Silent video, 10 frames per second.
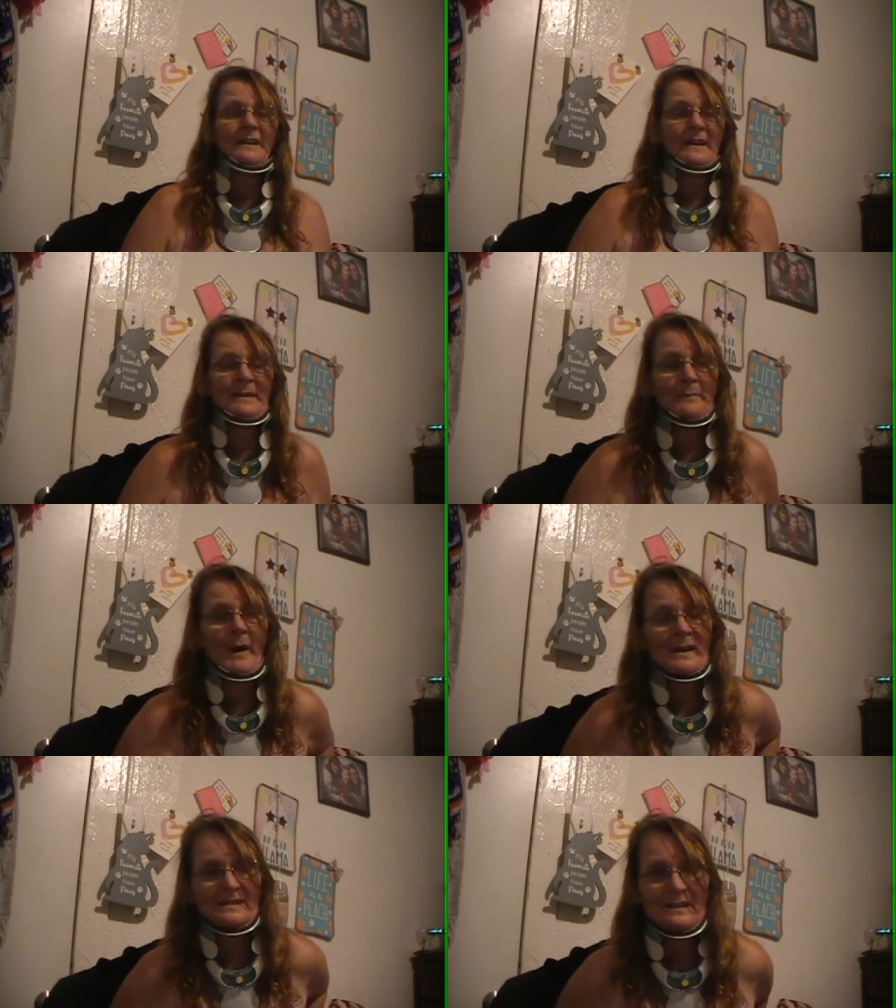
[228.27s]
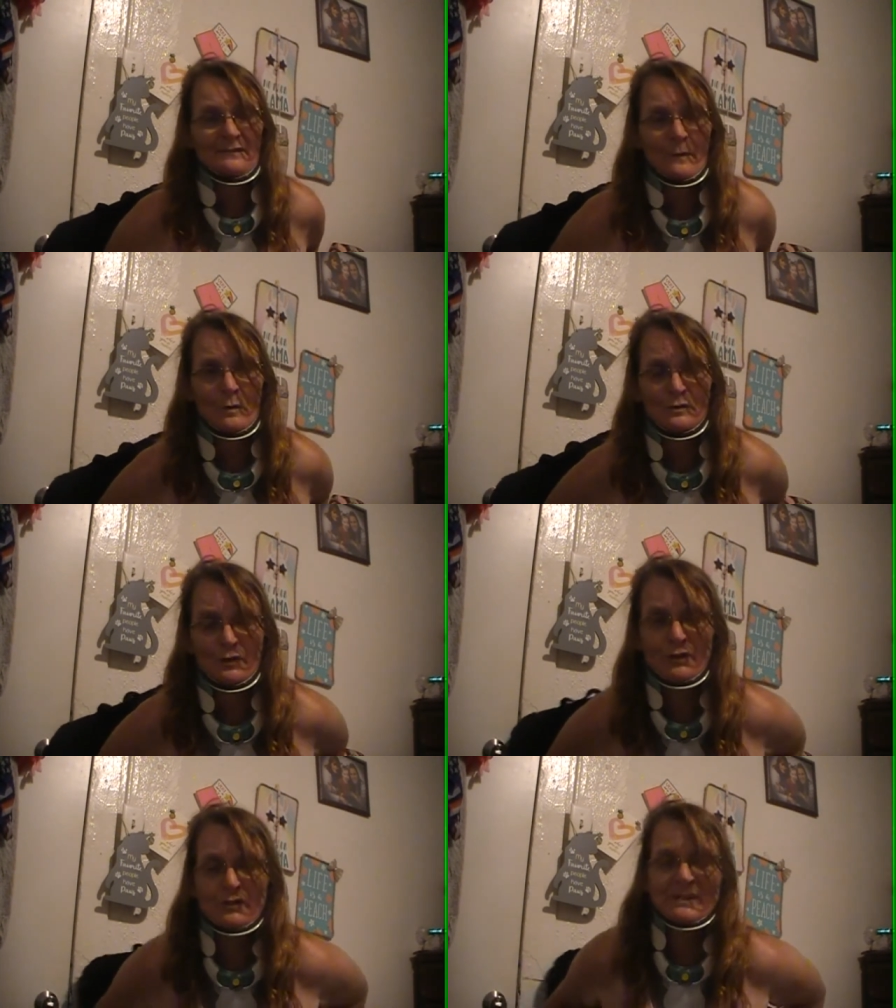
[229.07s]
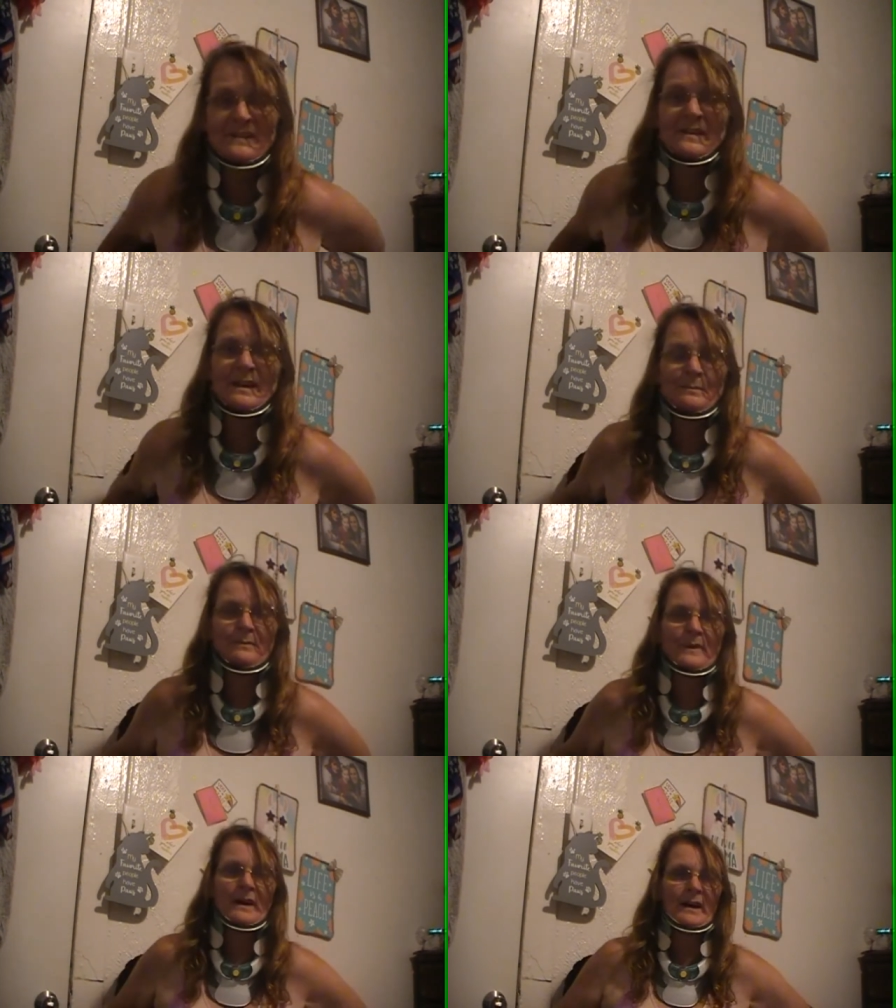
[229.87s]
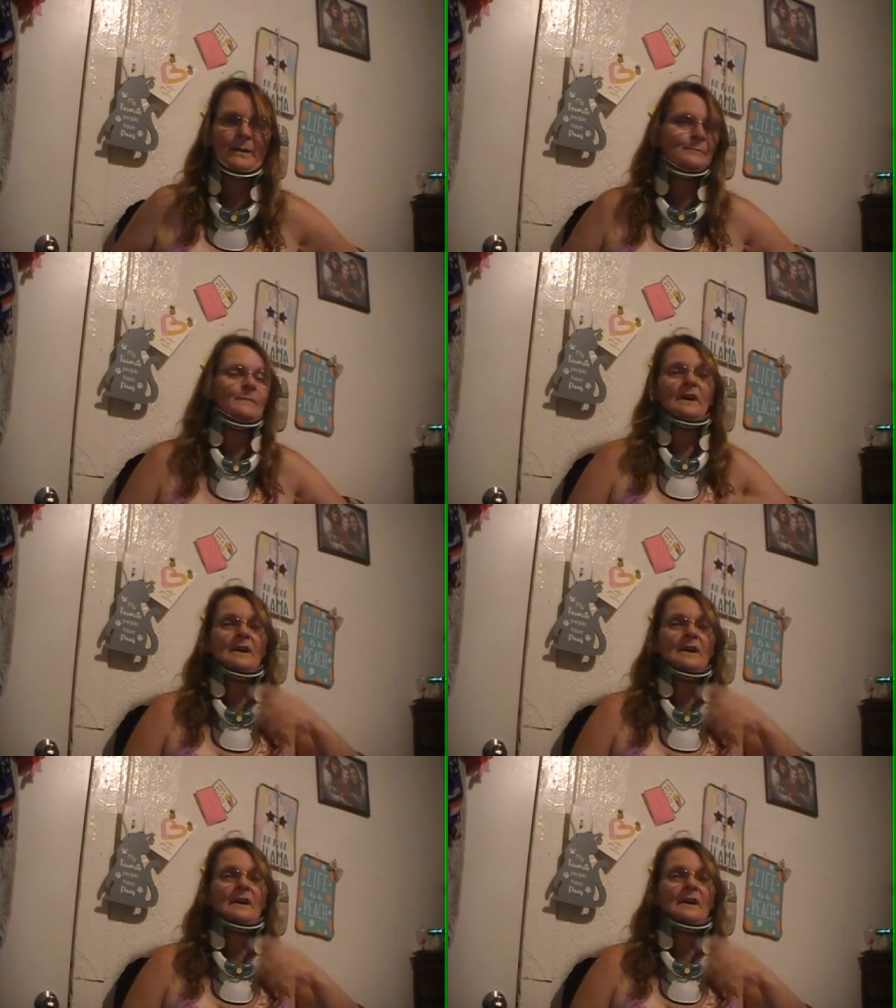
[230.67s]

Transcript: embossing folders and the